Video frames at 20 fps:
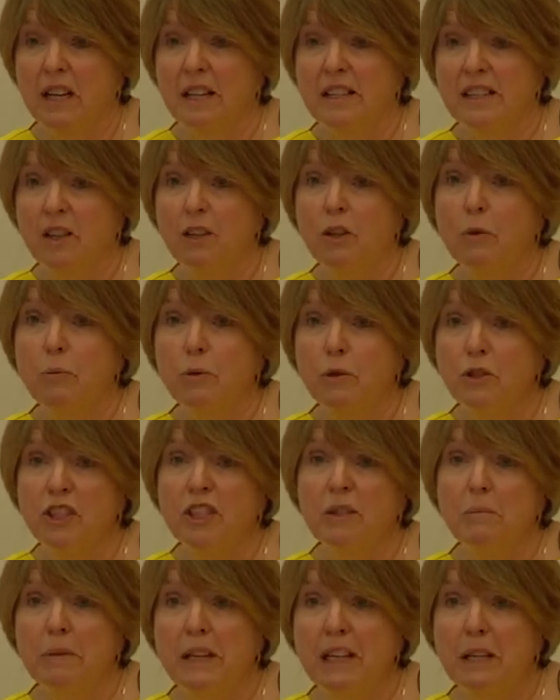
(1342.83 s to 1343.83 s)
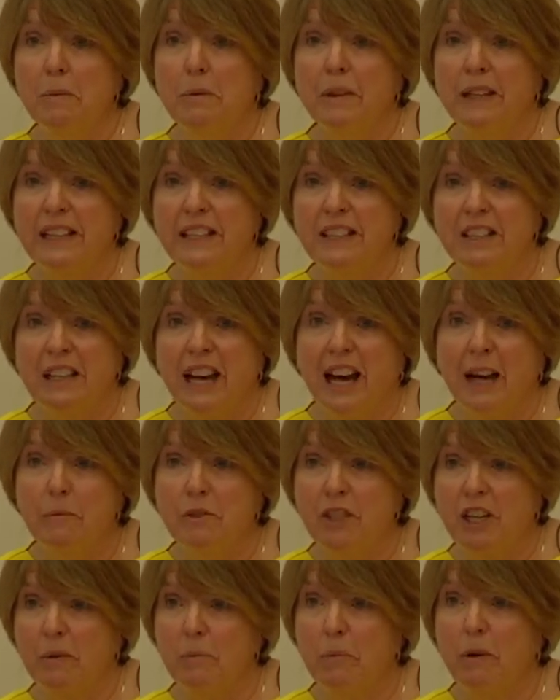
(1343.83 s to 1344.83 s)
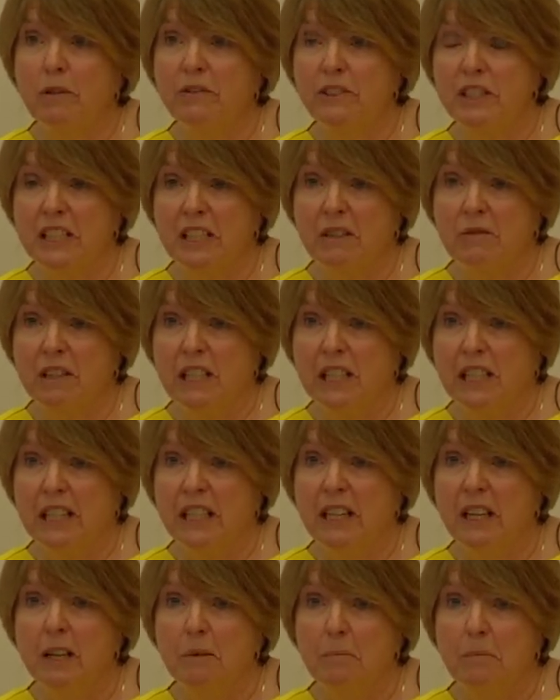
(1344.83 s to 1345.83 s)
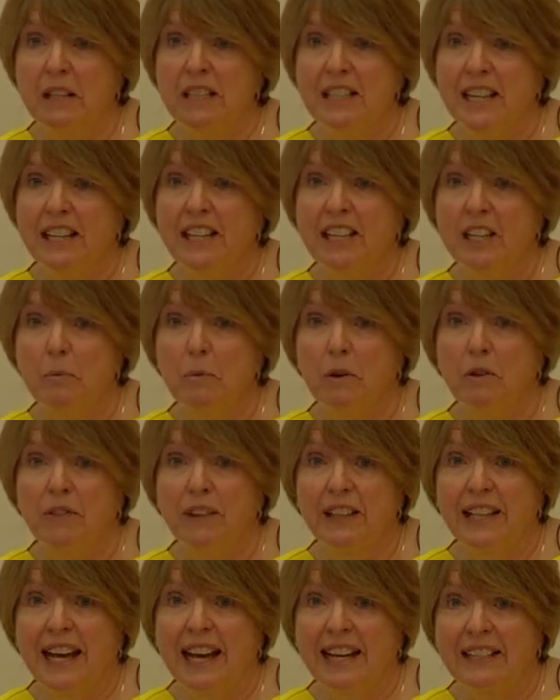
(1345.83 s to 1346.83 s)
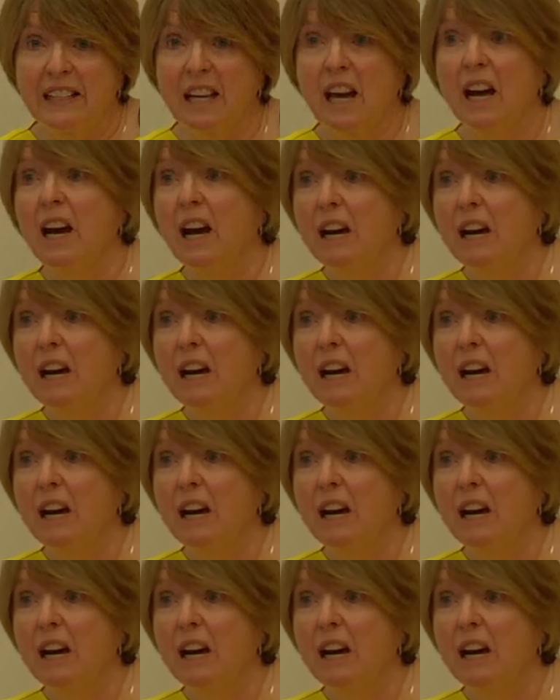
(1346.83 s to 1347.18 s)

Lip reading: So you're pushing people into abject poverty, really, by taking them off the land.